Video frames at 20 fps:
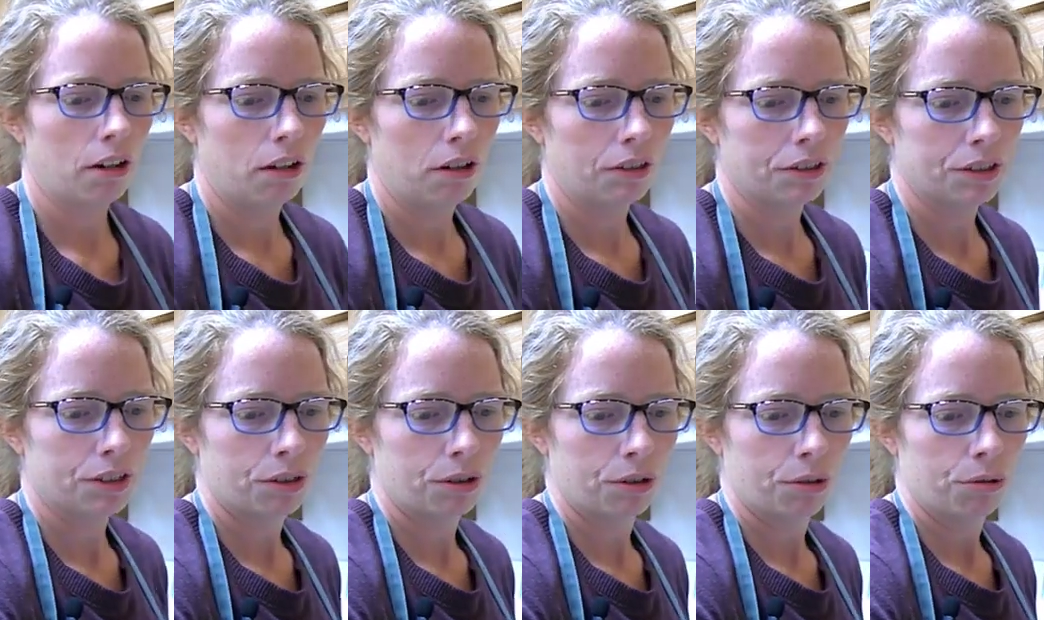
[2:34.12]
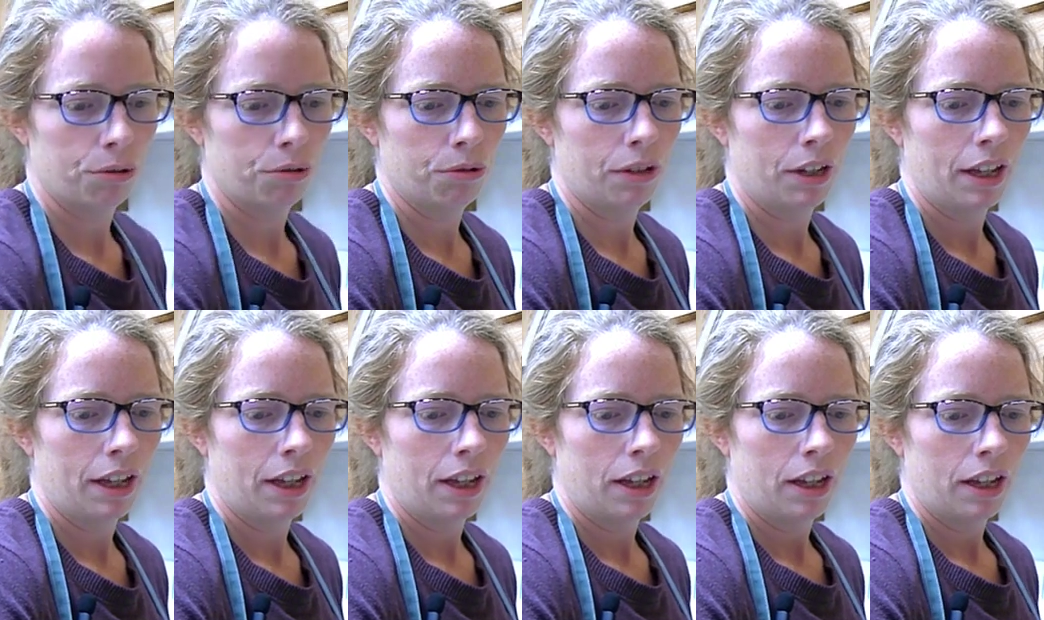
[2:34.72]
also
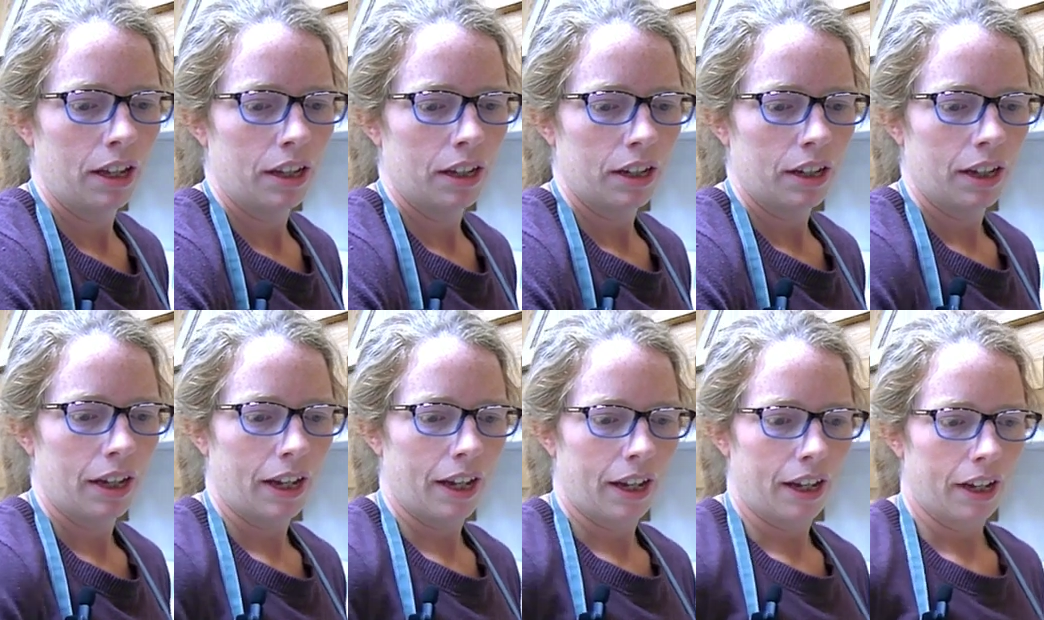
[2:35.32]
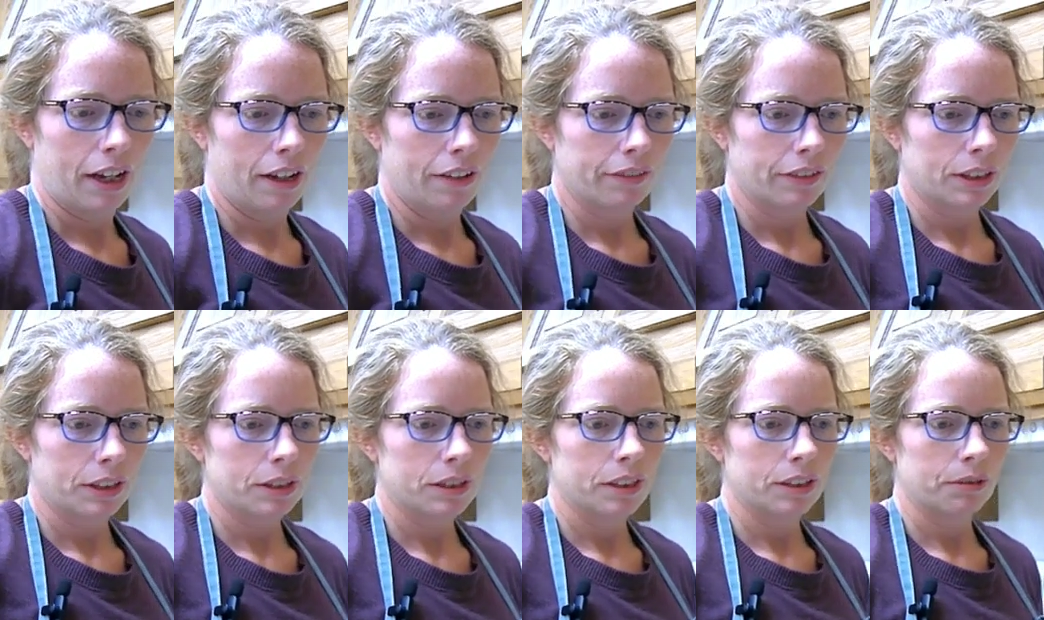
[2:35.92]
have,
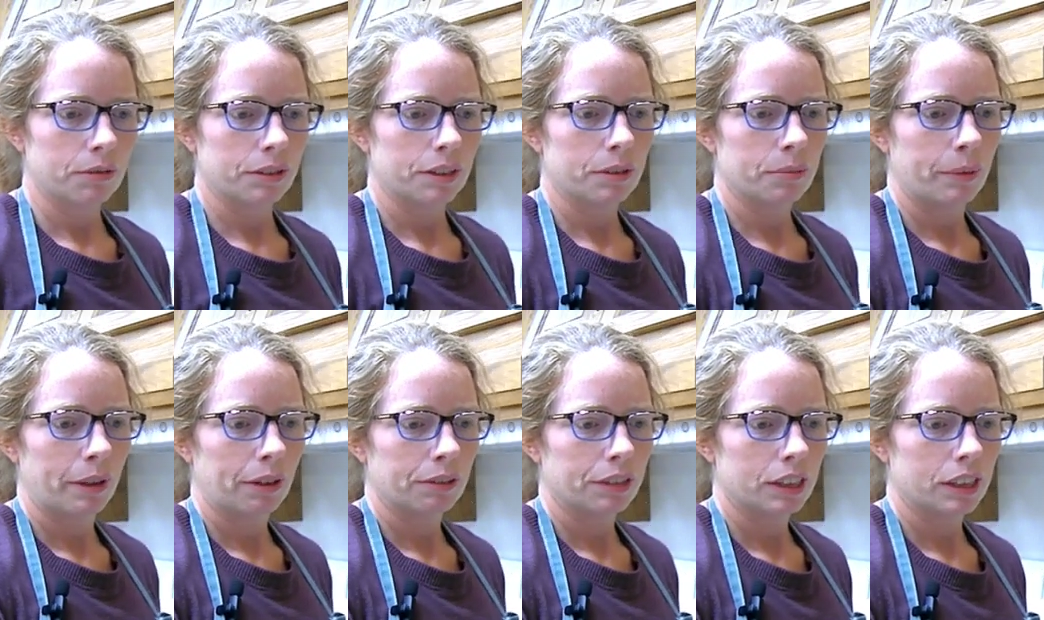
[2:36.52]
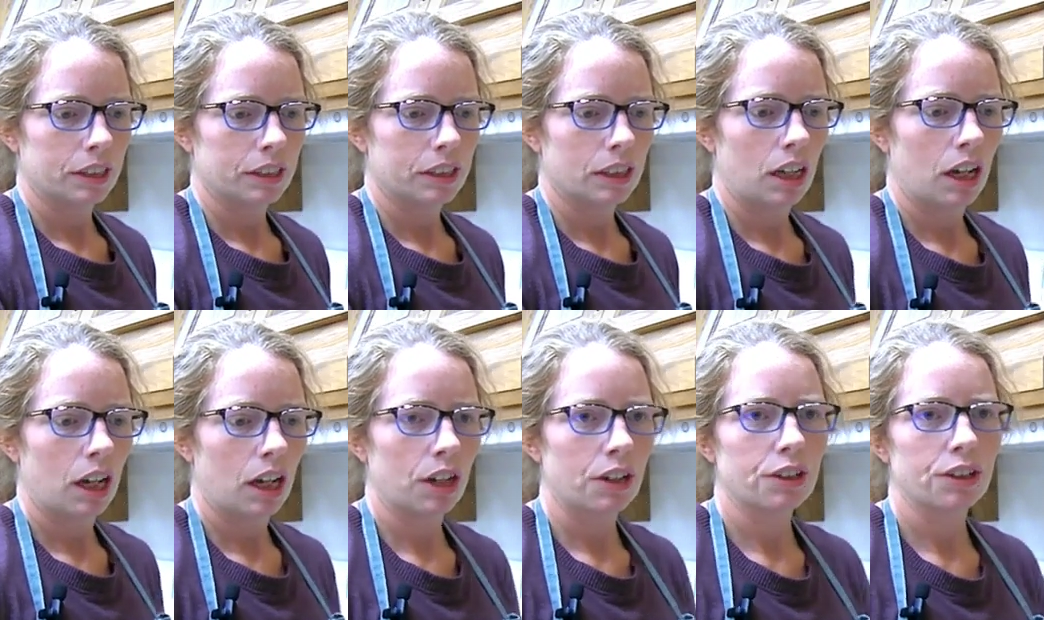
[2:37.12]
let's see what the amount is,
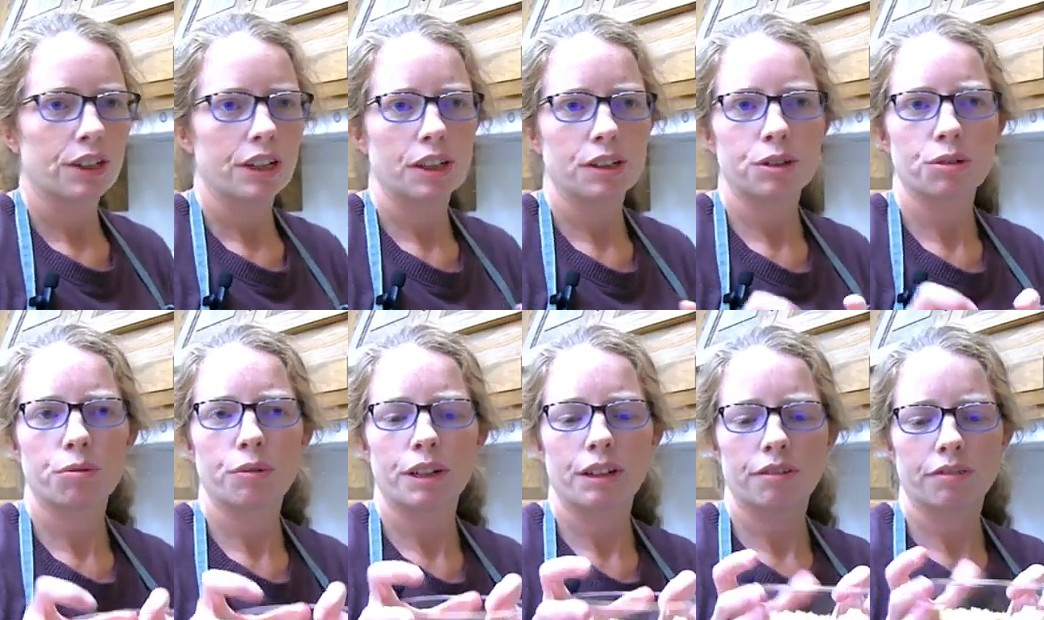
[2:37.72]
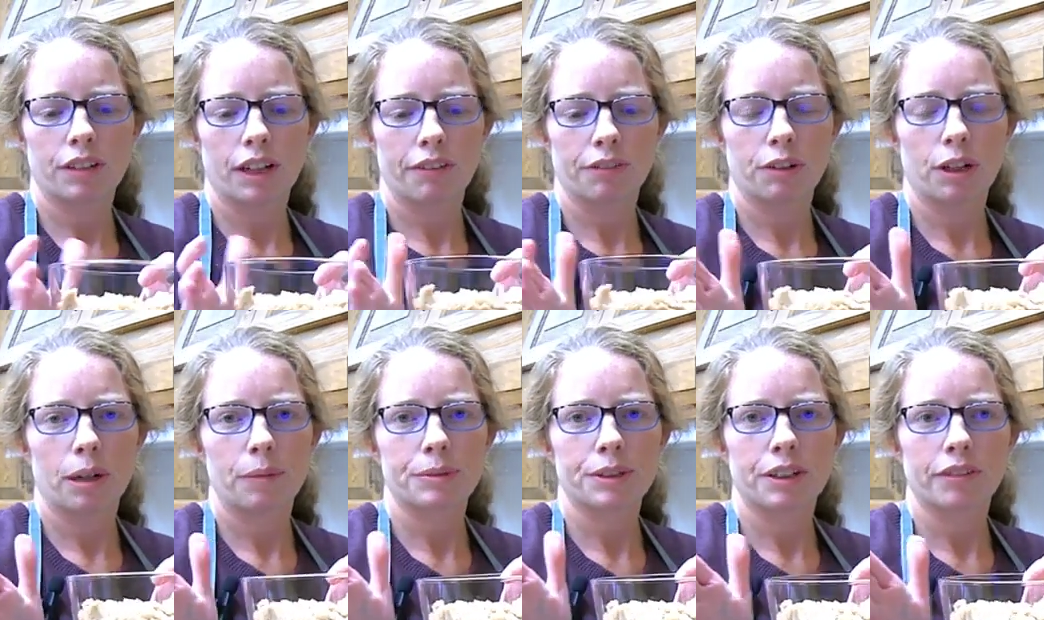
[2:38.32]
125
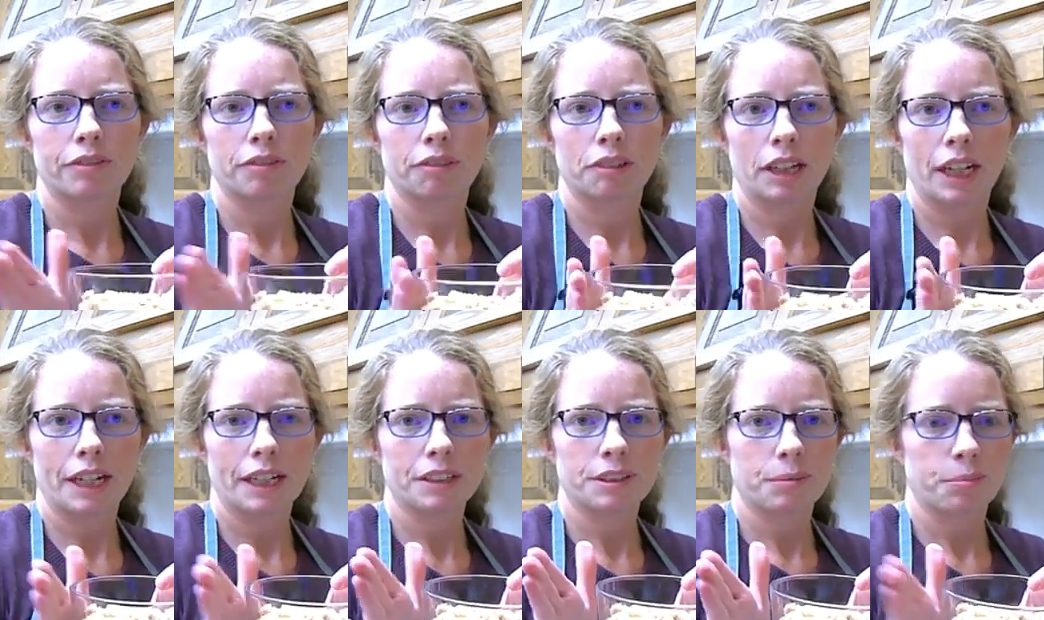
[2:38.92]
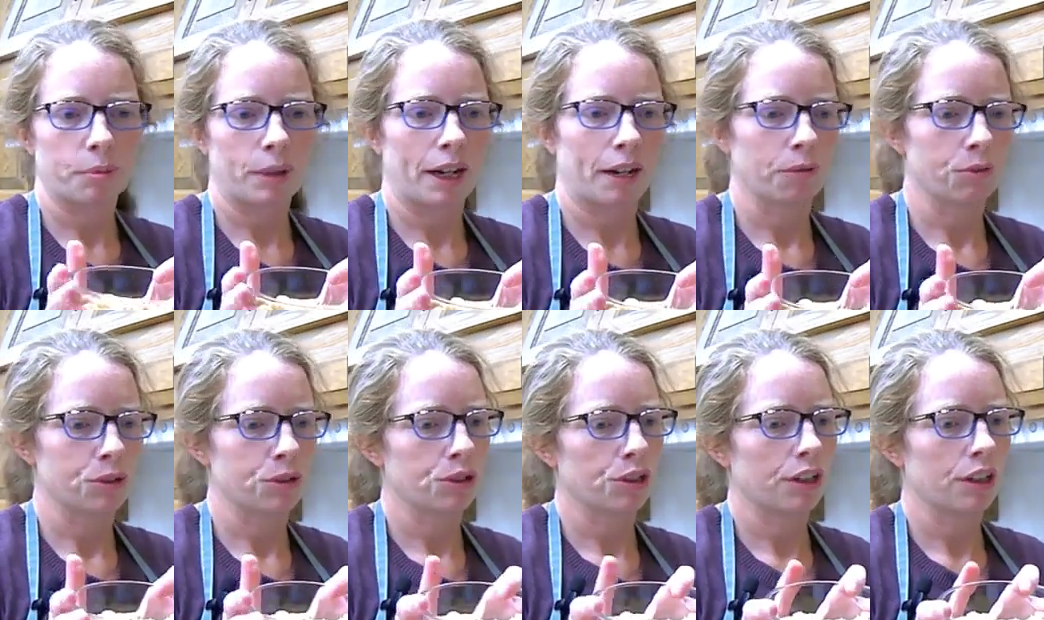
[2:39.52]
grams of light brown
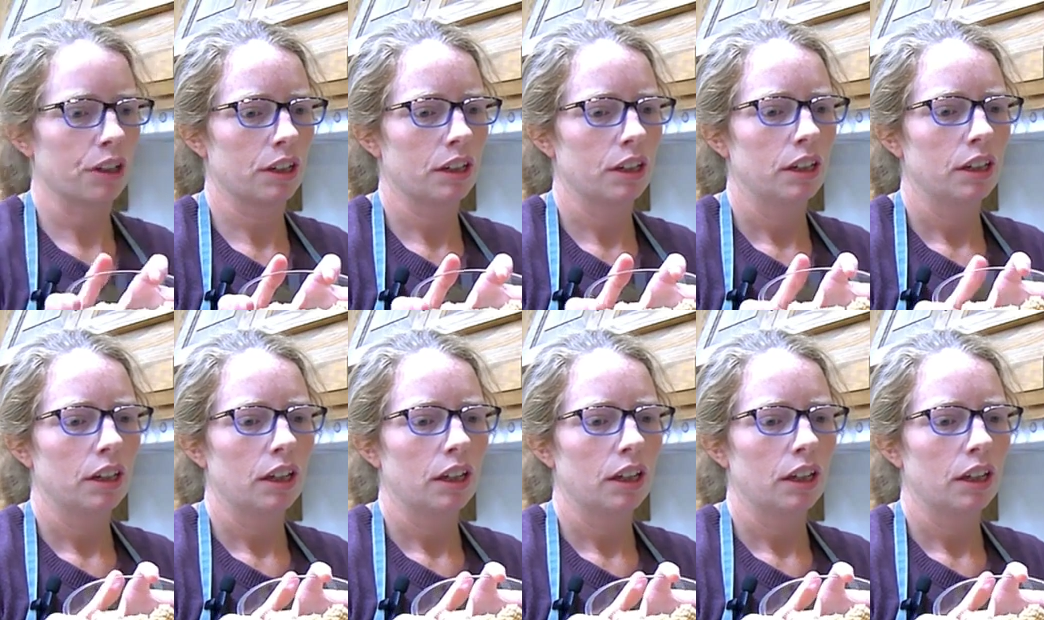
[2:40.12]
sugar.